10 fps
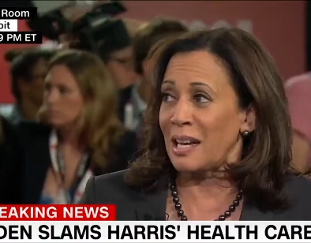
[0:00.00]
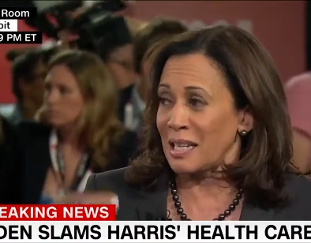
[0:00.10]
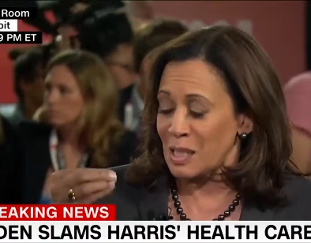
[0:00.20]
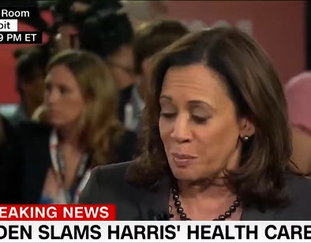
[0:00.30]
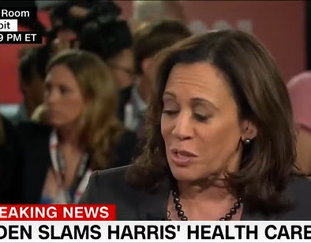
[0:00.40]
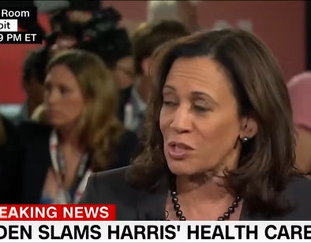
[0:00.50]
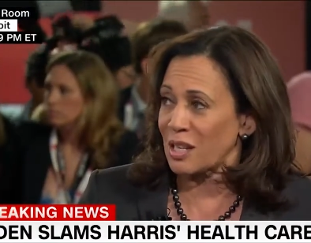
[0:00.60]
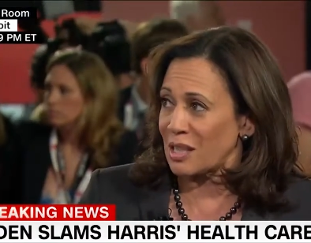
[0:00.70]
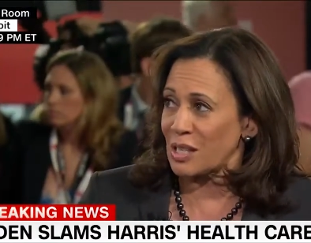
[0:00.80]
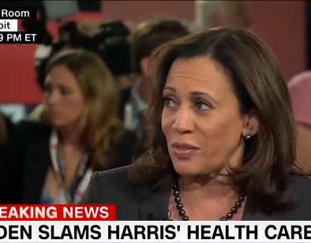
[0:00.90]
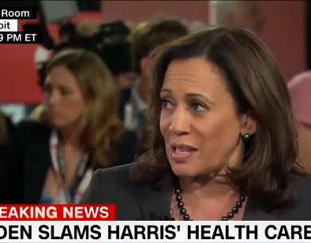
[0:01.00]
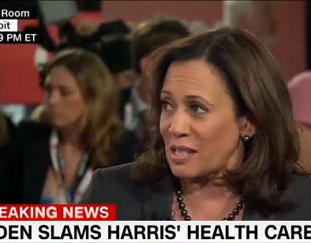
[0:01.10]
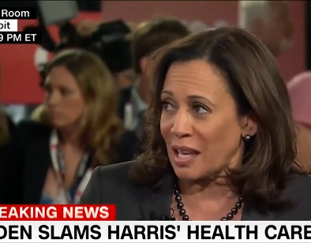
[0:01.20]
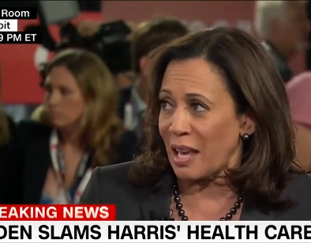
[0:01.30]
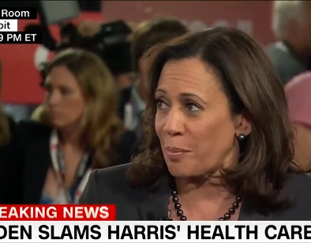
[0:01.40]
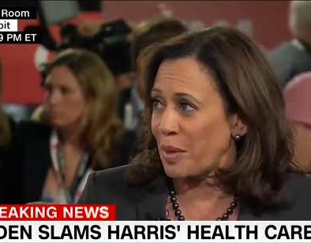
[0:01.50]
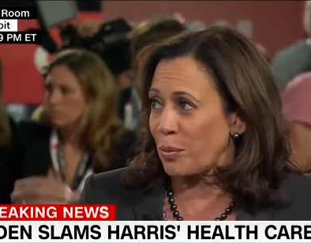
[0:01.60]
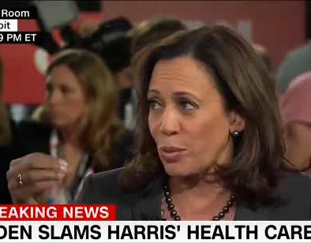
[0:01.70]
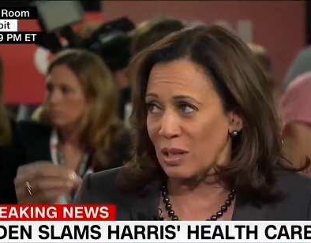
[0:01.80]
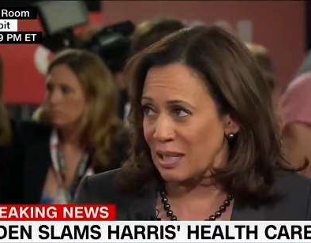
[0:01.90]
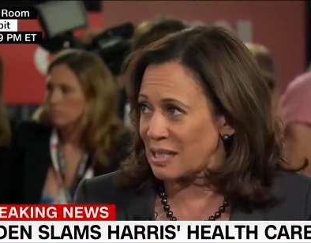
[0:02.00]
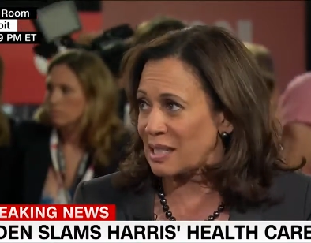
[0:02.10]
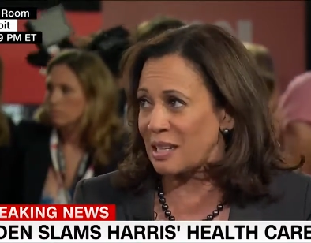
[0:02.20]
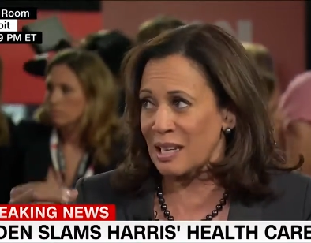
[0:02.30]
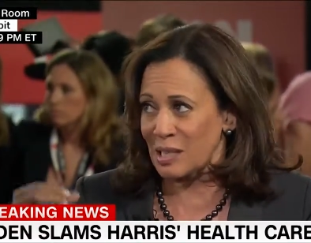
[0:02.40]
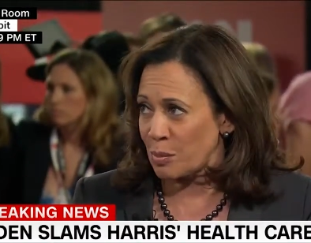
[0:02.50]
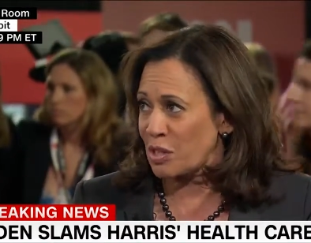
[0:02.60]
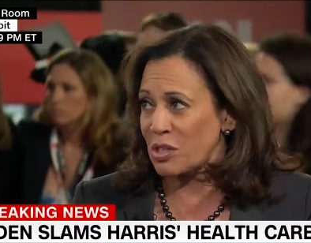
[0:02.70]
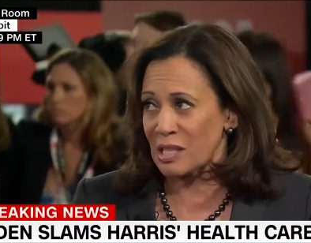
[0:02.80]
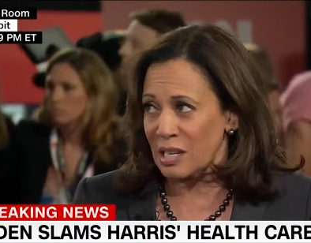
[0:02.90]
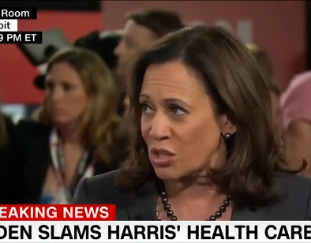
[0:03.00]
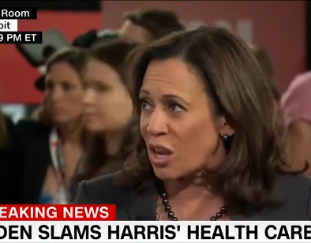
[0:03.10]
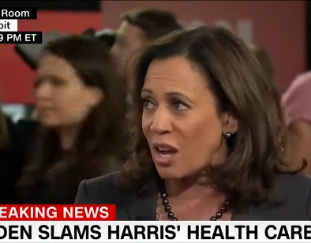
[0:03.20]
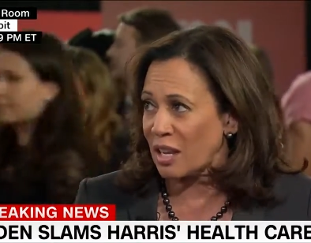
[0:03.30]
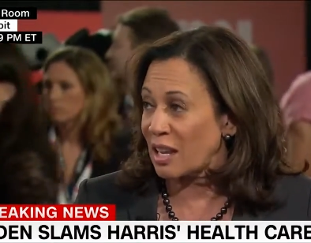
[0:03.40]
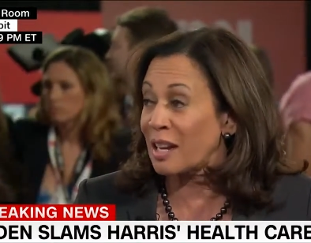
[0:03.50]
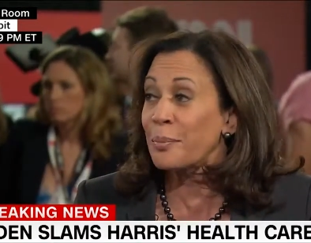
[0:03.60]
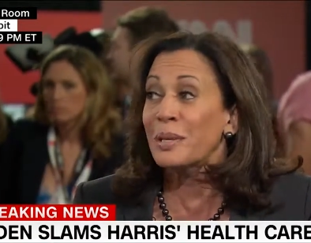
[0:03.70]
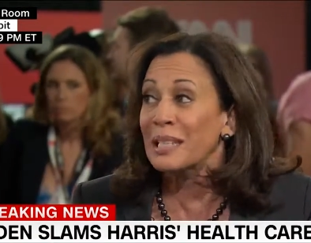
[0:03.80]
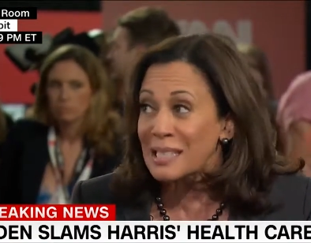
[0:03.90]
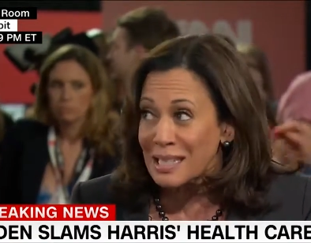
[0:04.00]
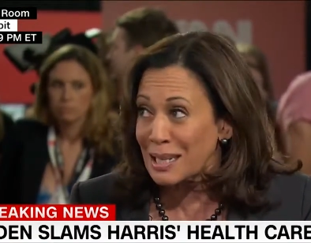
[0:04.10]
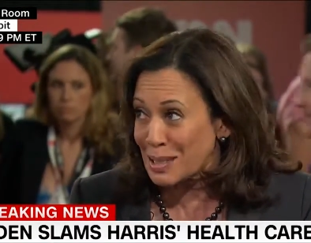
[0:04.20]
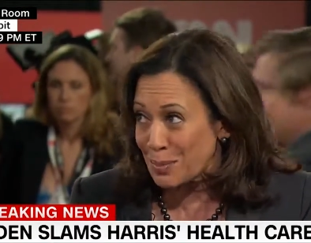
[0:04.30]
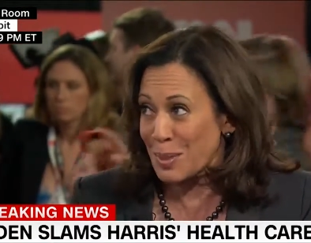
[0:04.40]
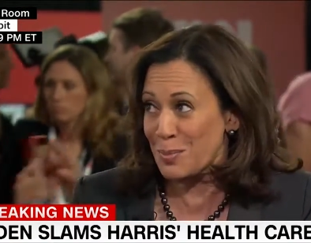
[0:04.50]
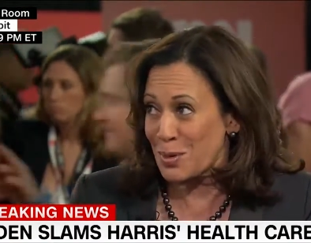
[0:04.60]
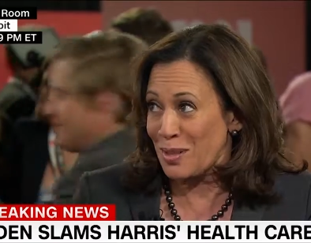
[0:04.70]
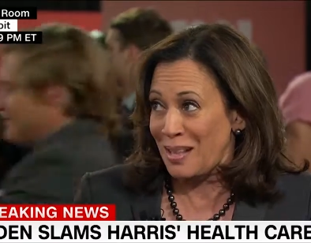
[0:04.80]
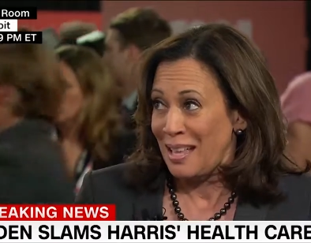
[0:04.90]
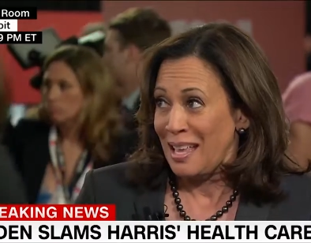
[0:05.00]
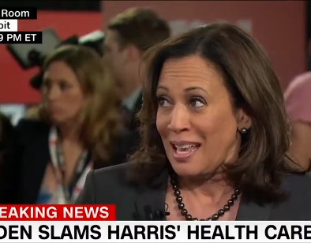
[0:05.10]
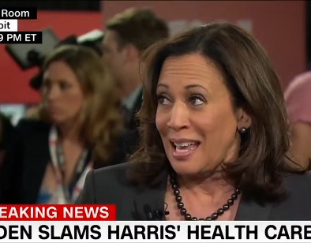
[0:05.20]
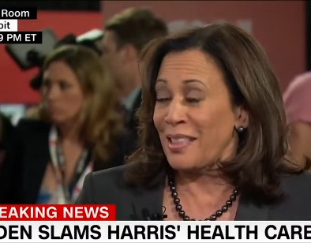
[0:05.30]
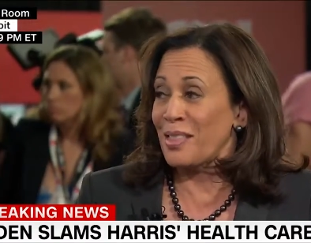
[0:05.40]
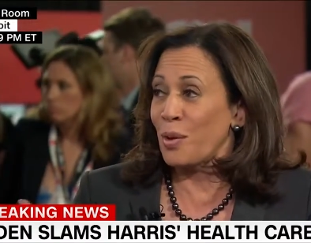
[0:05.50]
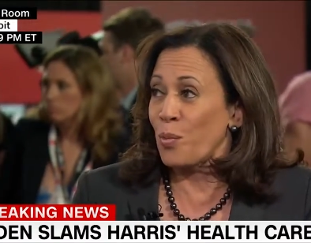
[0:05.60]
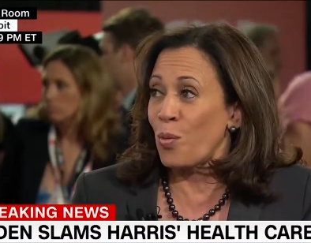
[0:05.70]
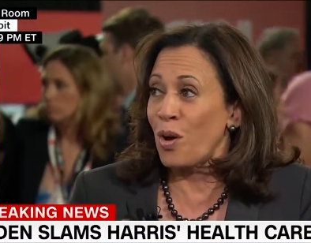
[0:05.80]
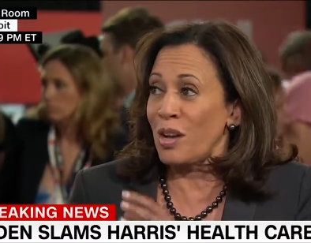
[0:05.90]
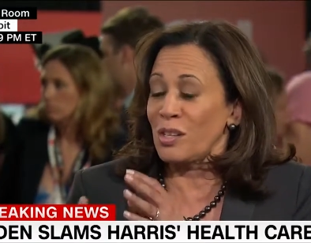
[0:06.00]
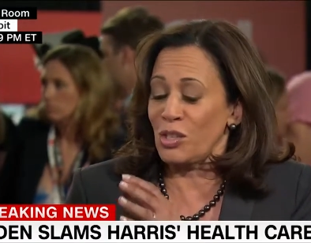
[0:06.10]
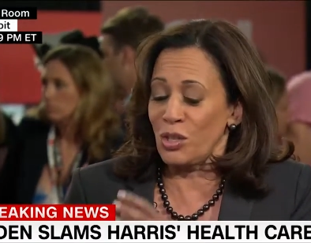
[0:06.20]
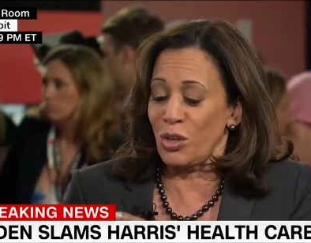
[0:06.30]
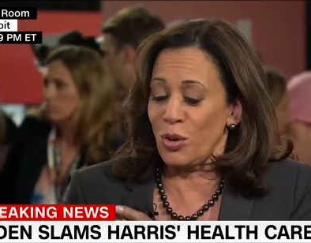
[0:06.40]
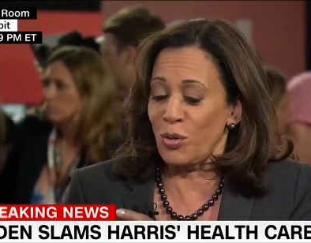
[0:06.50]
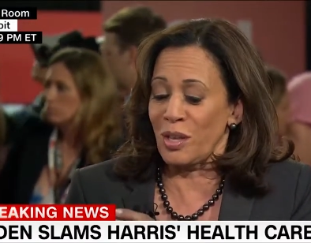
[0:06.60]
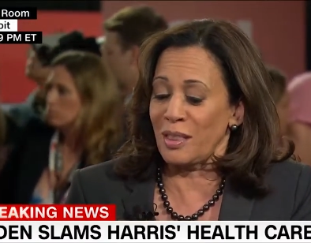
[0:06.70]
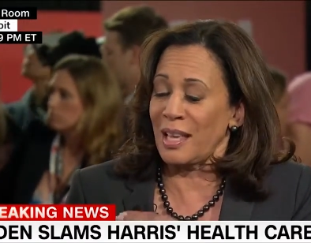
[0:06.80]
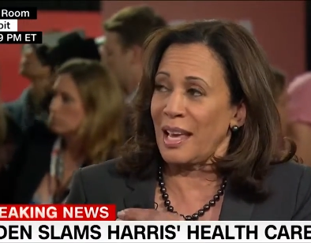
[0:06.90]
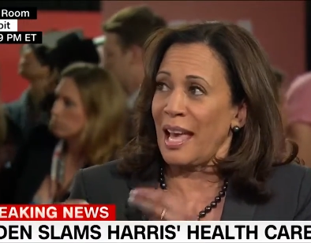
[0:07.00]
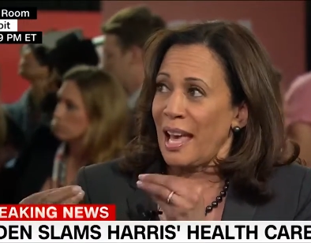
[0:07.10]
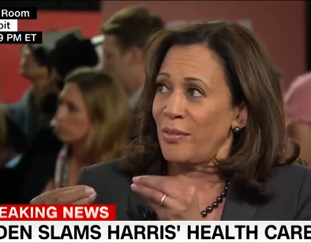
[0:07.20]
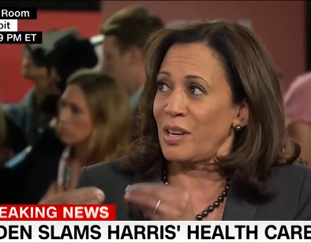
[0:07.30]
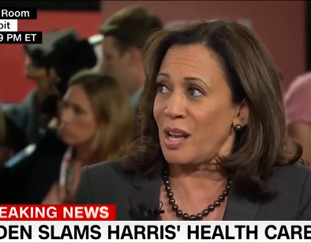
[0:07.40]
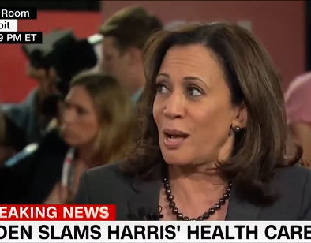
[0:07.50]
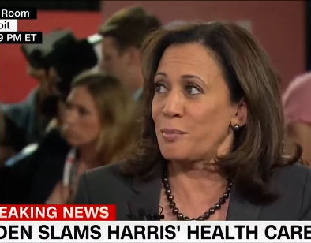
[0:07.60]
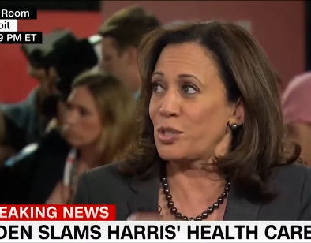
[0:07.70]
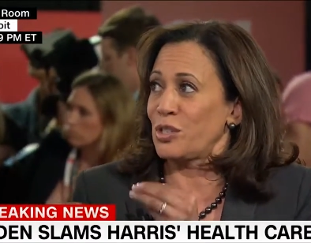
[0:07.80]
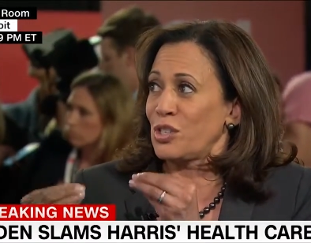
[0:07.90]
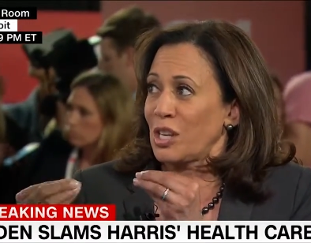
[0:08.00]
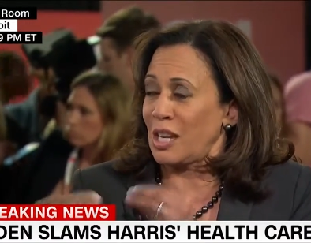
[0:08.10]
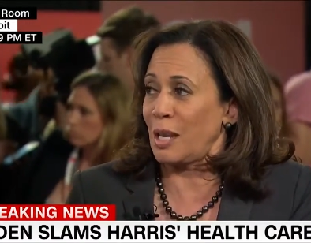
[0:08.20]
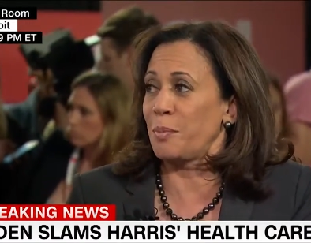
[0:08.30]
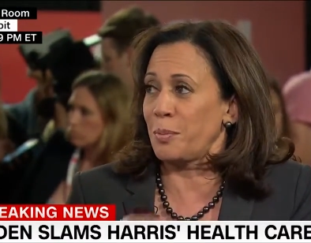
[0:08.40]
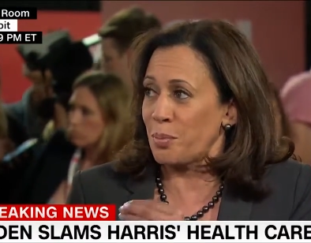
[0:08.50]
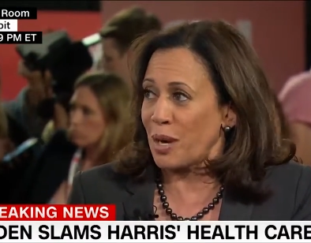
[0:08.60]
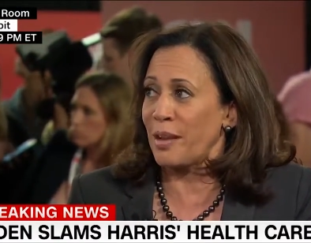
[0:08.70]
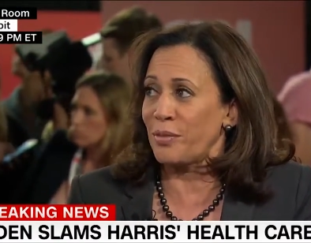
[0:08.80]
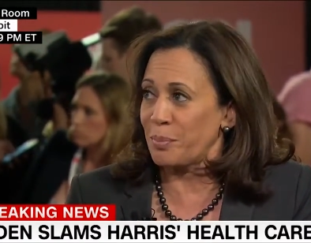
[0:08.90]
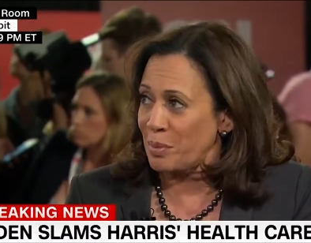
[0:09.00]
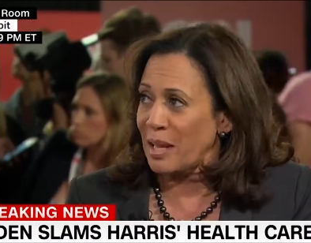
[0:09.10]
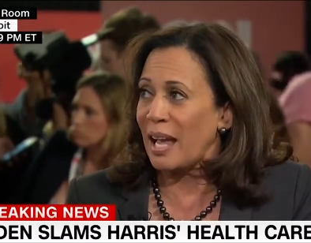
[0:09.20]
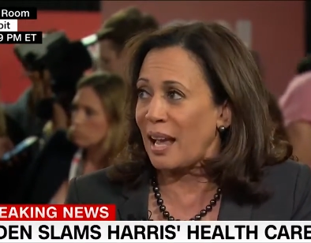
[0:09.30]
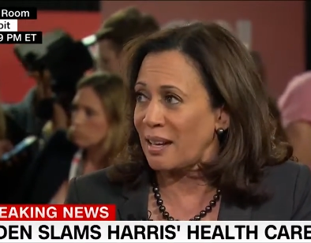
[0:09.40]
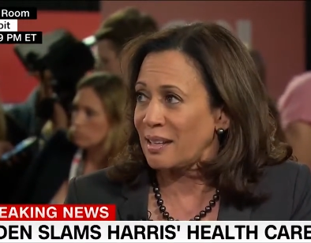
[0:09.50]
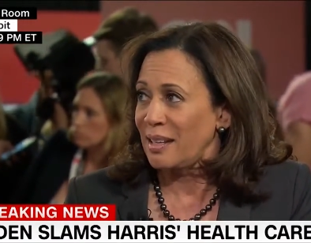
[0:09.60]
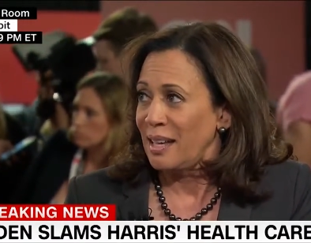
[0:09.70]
Speaker 1: I, especially at this phase of the campaign, will listen as much as I talk. And I've been listening to people. And they want to know that they have an option to keep a private plan.